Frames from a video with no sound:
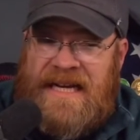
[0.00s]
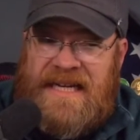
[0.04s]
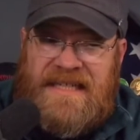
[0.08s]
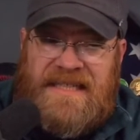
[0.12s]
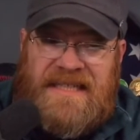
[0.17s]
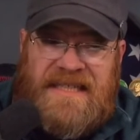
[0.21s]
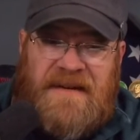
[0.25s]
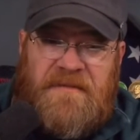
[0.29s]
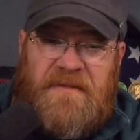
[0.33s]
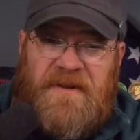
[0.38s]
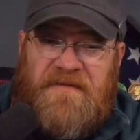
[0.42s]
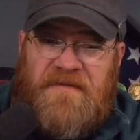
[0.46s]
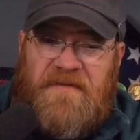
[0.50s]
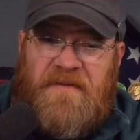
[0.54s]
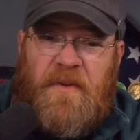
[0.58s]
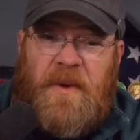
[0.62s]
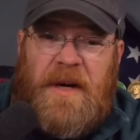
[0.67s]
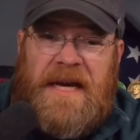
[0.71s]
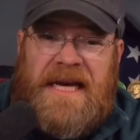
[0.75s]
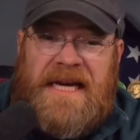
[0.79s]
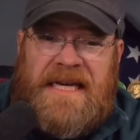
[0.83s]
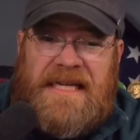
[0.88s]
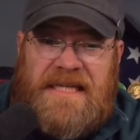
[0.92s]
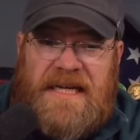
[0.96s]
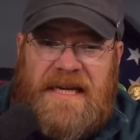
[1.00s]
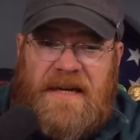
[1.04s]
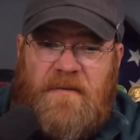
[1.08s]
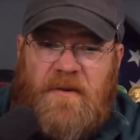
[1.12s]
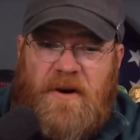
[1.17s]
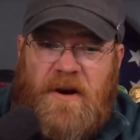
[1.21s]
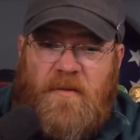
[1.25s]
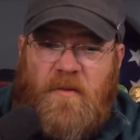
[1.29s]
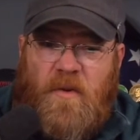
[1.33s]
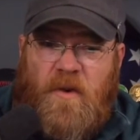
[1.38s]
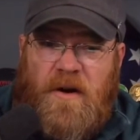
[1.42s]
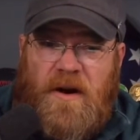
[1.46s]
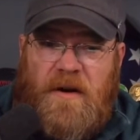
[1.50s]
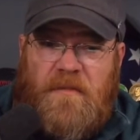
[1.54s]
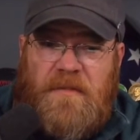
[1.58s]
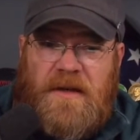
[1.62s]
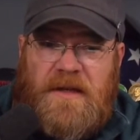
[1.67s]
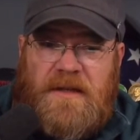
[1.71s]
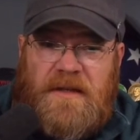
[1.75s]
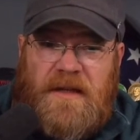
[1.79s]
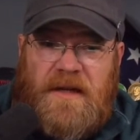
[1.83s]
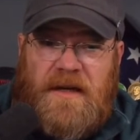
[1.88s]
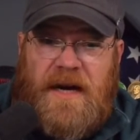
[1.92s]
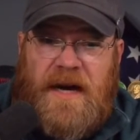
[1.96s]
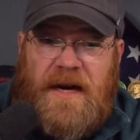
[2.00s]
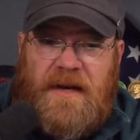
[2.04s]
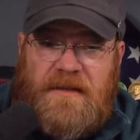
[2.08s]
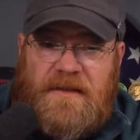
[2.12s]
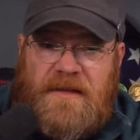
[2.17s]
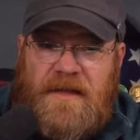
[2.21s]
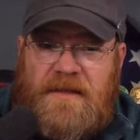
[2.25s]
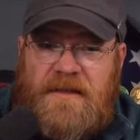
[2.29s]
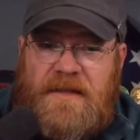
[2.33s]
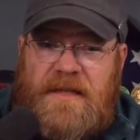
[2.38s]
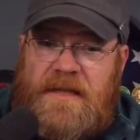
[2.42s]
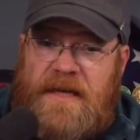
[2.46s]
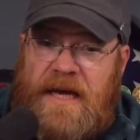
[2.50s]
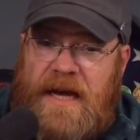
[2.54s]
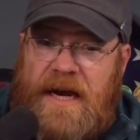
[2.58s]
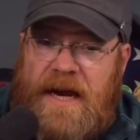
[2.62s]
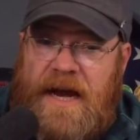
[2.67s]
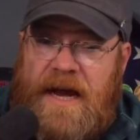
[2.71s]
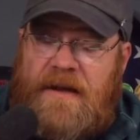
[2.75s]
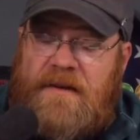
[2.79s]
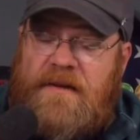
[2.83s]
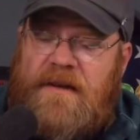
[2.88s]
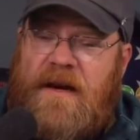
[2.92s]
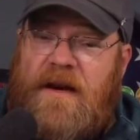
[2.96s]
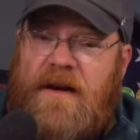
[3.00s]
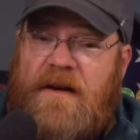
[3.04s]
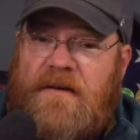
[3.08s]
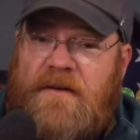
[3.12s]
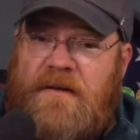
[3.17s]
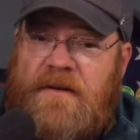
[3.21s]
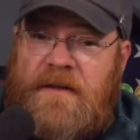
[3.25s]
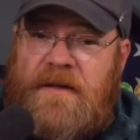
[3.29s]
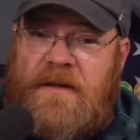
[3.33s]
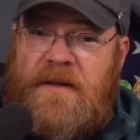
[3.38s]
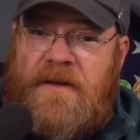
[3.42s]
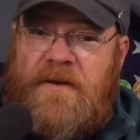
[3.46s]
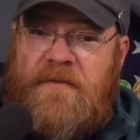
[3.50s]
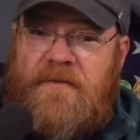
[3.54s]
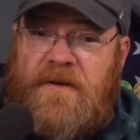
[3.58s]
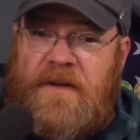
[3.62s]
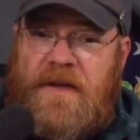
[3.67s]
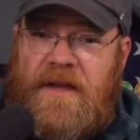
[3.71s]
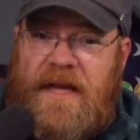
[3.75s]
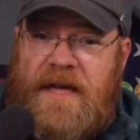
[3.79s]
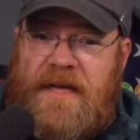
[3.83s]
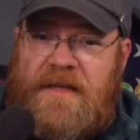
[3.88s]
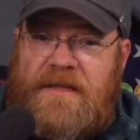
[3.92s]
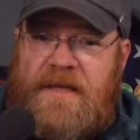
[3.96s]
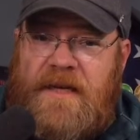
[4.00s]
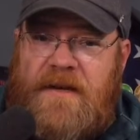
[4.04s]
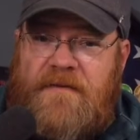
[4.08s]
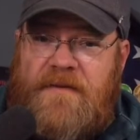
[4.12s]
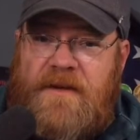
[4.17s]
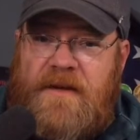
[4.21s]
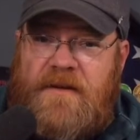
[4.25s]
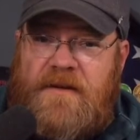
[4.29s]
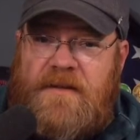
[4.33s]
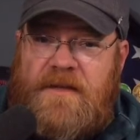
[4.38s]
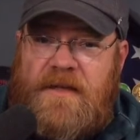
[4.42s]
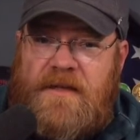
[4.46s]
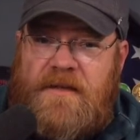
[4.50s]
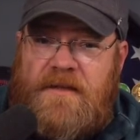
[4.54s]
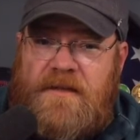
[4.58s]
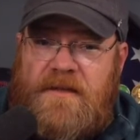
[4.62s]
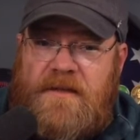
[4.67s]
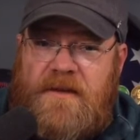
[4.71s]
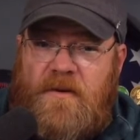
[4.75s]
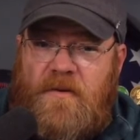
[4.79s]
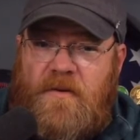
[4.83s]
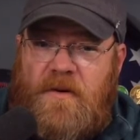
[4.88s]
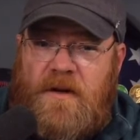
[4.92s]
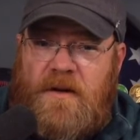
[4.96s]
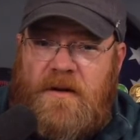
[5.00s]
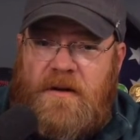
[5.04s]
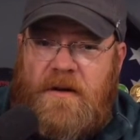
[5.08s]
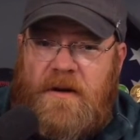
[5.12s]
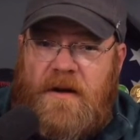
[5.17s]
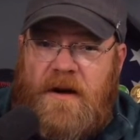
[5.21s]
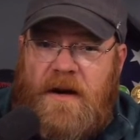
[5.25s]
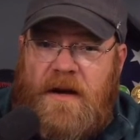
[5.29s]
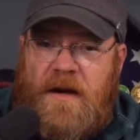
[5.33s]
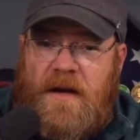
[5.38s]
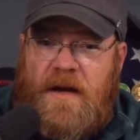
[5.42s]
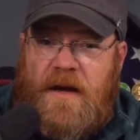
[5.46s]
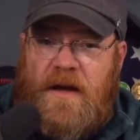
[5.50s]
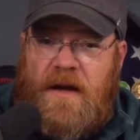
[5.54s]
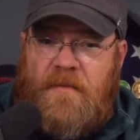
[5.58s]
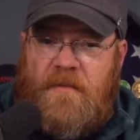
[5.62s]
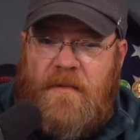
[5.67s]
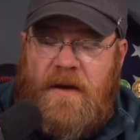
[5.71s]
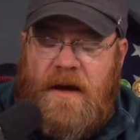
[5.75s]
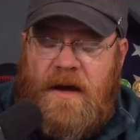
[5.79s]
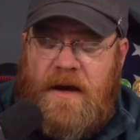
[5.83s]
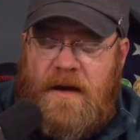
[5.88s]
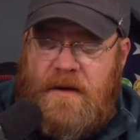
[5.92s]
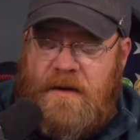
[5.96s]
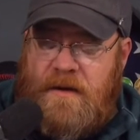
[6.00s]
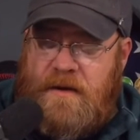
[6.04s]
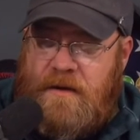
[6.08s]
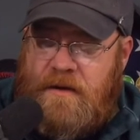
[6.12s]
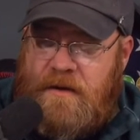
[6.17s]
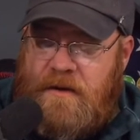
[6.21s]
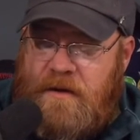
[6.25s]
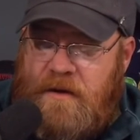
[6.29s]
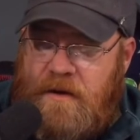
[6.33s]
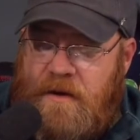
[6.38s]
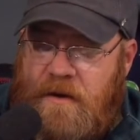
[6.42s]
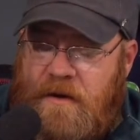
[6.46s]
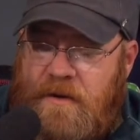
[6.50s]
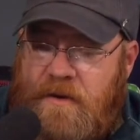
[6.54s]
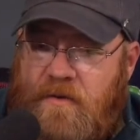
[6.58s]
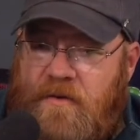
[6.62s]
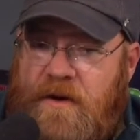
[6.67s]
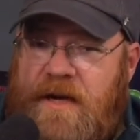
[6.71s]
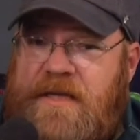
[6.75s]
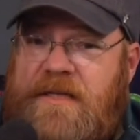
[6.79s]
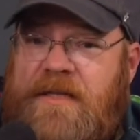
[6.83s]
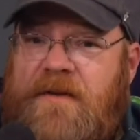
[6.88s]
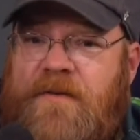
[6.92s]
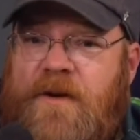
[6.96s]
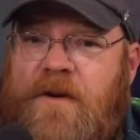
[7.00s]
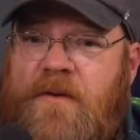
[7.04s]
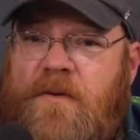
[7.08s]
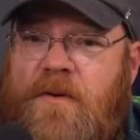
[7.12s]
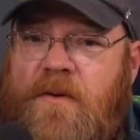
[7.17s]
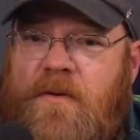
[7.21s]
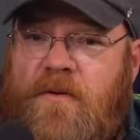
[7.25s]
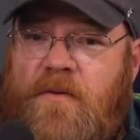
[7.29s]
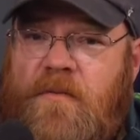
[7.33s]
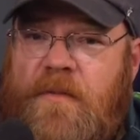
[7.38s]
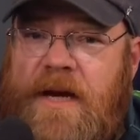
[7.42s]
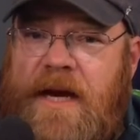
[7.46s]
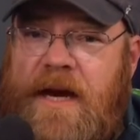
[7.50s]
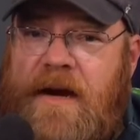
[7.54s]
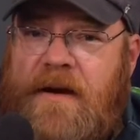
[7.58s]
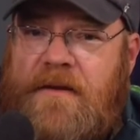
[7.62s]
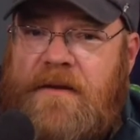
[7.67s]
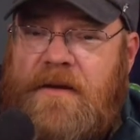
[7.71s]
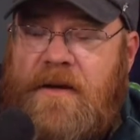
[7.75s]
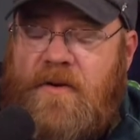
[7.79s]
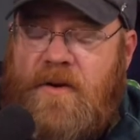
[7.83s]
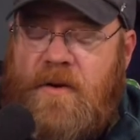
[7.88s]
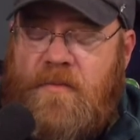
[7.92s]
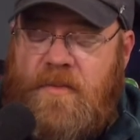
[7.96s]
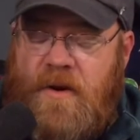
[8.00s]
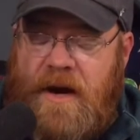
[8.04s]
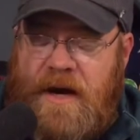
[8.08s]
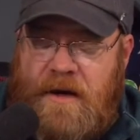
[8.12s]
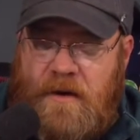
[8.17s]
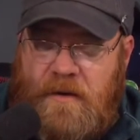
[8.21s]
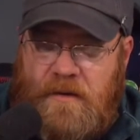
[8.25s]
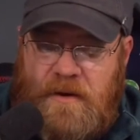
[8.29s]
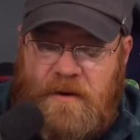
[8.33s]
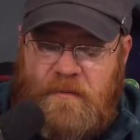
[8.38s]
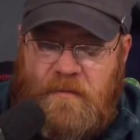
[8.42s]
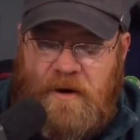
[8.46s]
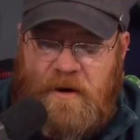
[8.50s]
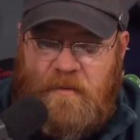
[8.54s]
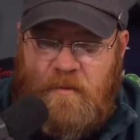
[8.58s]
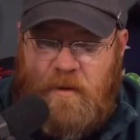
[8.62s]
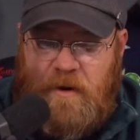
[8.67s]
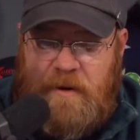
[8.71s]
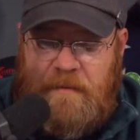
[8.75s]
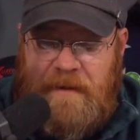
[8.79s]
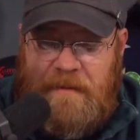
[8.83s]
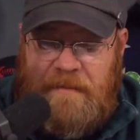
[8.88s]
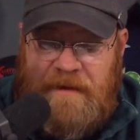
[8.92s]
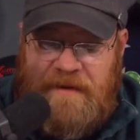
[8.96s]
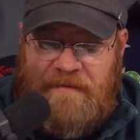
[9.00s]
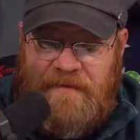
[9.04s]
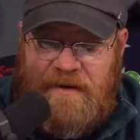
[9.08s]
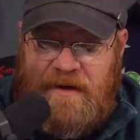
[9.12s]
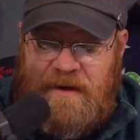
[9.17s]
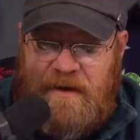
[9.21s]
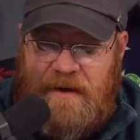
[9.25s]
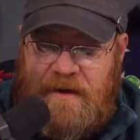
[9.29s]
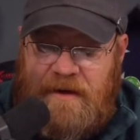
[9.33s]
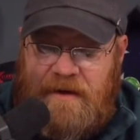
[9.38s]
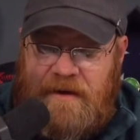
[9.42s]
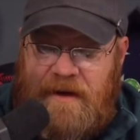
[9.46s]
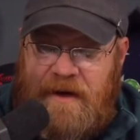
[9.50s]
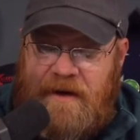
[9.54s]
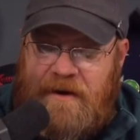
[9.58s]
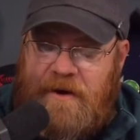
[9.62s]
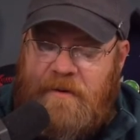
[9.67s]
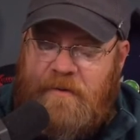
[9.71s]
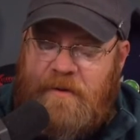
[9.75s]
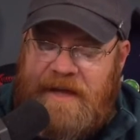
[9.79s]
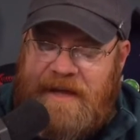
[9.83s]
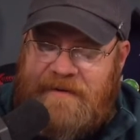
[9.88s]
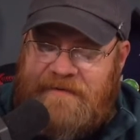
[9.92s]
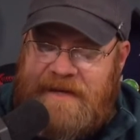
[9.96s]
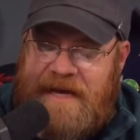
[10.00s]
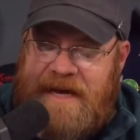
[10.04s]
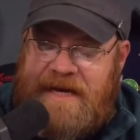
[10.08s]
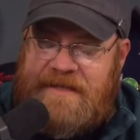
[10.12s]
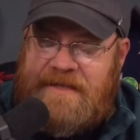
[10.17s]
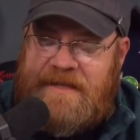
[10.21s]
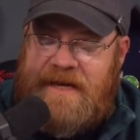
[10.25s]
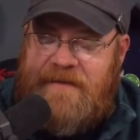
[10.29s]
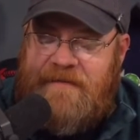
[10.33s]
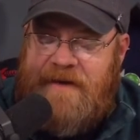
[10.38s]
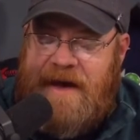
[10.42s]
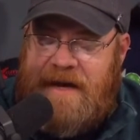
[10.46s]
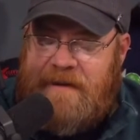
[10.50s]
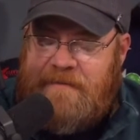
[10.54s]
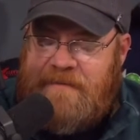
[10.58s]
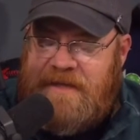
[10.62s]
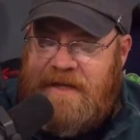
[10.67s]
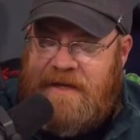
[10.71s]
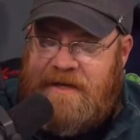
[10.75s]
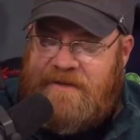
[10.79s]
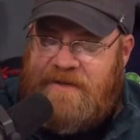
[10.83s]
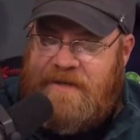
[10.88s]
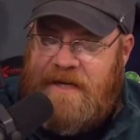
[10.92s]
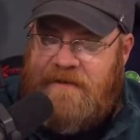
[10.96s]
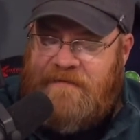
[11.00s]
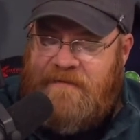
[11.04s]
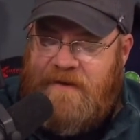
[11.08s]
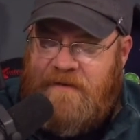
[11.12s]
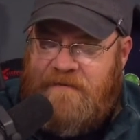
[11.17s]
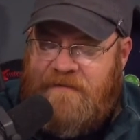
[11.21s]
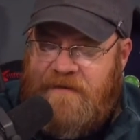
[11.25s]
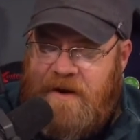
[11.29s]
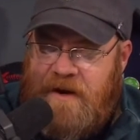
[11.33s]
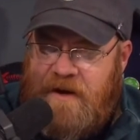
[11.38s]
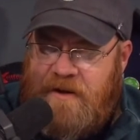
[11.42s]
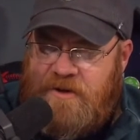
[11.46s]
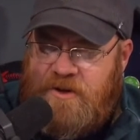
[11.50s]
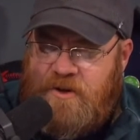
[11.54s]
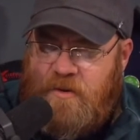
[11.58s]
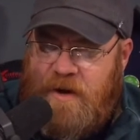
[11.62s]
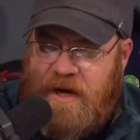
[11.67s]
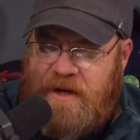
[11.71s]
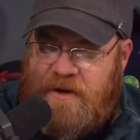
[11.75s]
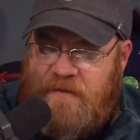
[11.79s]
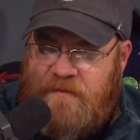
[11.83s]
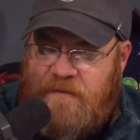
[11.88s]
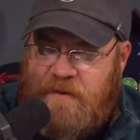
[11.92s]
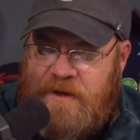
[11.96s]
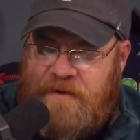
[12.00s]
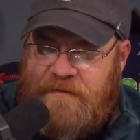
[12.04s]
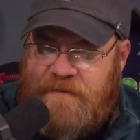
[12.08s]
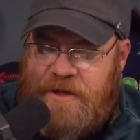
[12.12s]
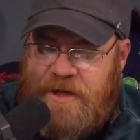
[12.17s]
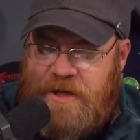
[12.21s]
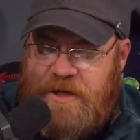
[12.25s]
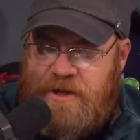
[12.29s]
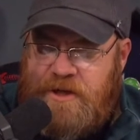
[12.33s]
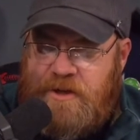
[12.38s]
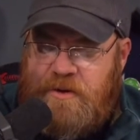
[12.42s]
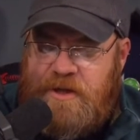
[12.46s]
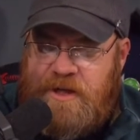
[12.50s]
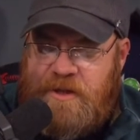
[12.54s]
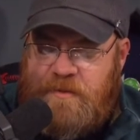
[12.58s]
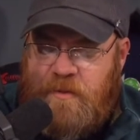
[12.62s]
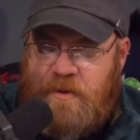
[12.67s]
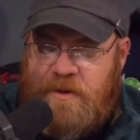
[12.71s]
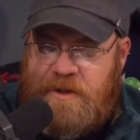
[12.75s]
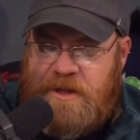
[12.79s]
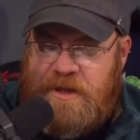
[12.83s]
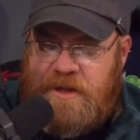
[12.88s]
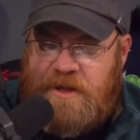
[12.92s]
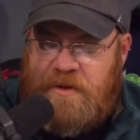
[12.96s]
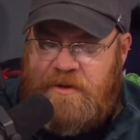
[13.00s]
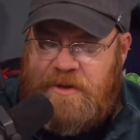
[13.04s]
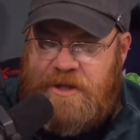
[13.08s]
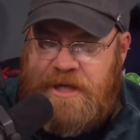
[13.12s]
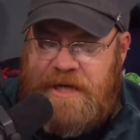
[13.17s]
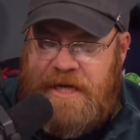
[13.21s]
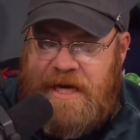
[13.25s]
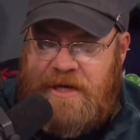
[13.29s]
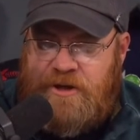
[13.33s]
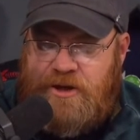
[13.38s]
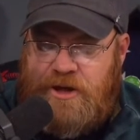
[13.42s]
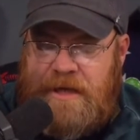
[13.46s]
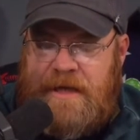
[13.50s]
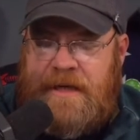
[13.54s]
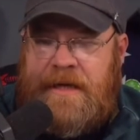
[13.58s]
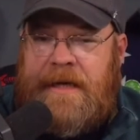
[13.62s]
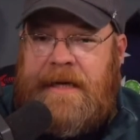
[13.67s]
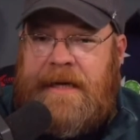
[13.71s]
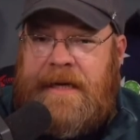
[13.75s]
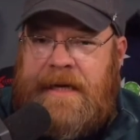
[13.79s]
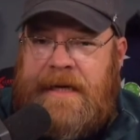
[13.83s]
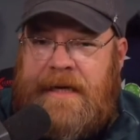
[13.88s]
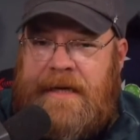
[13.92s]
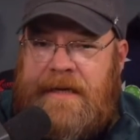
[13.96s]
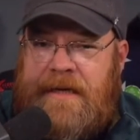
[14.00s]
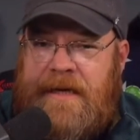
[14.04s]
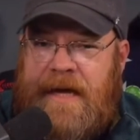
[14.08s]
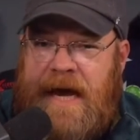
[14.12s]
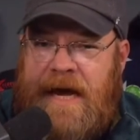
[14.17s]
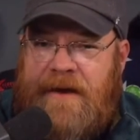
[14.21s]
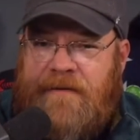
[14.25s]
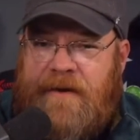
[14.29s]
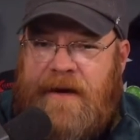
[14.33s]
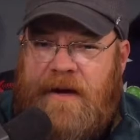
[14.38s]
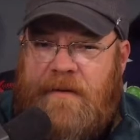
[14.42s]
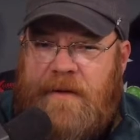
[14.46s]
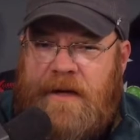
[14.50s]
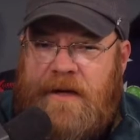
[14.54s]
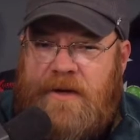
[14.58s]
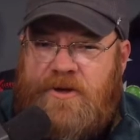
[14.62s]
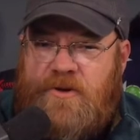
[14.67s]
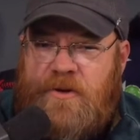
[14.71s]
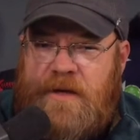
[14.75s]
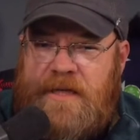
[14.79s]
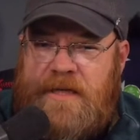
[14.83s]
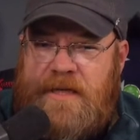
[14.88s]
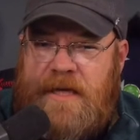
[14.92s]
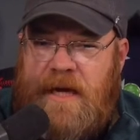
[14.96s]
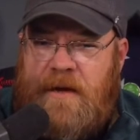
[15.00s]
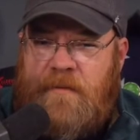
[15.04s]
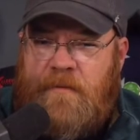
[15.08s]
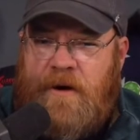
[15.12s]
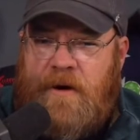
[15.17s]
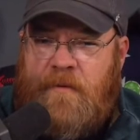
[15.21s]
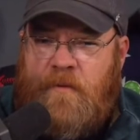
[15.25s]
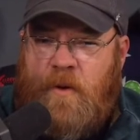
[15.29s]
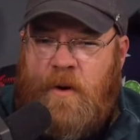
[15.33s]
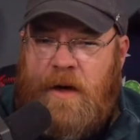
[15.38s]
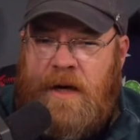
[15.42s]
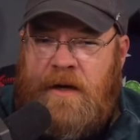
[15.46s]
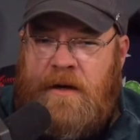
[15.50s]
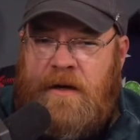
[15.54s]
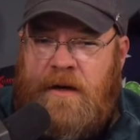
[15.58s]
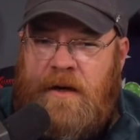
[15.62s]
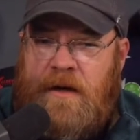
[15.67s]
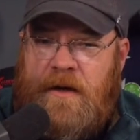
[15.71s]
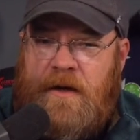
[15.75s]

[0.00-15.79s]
It's going to be freezing tomorrow morning, but Kyle says he's getting out there for the last day of deer season. So good on him and good on the rest of you who will be out there bright and early tomorrow morning. Maybe even, I don't know, we'll have to ask Dave Adams, Legislative Affairs Director for the Virginia Shooting Sports Association. Dave, you going to be in a tree stand tomorrow morning?